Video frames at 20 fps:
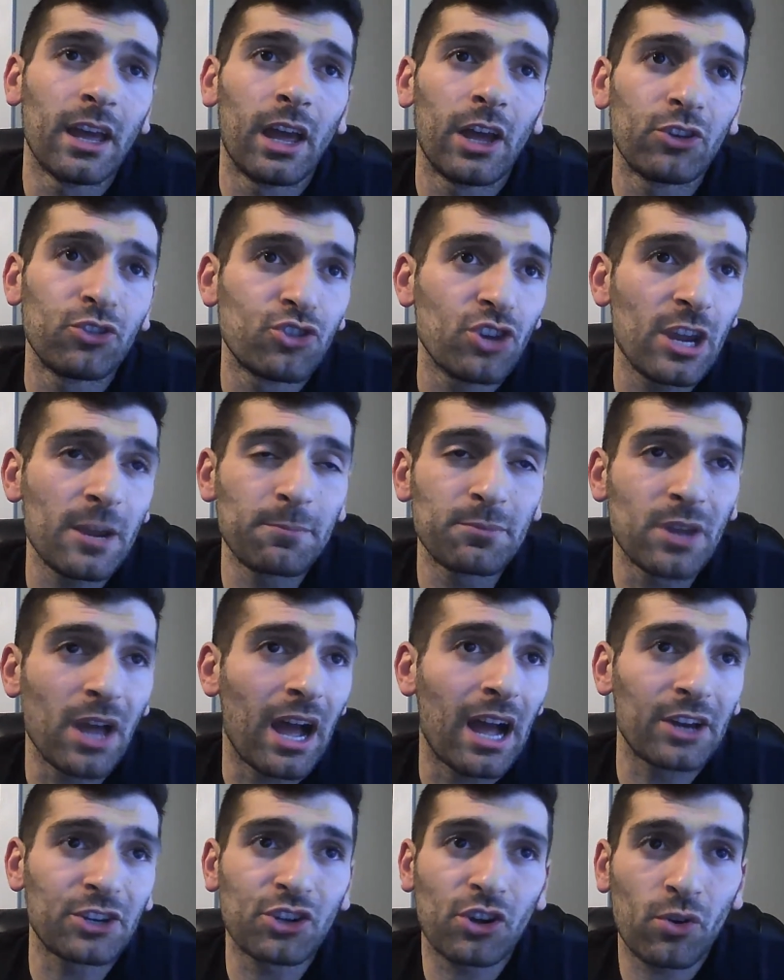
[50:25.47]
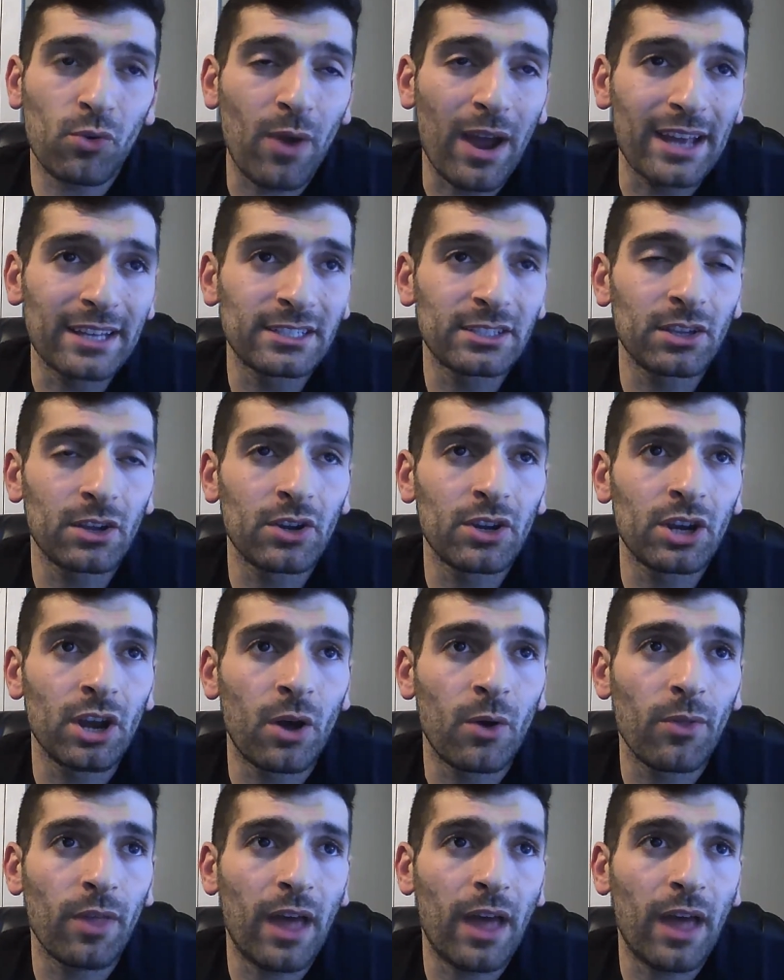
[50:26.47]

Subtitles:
Jeep, Dodge, Chrysler, you know,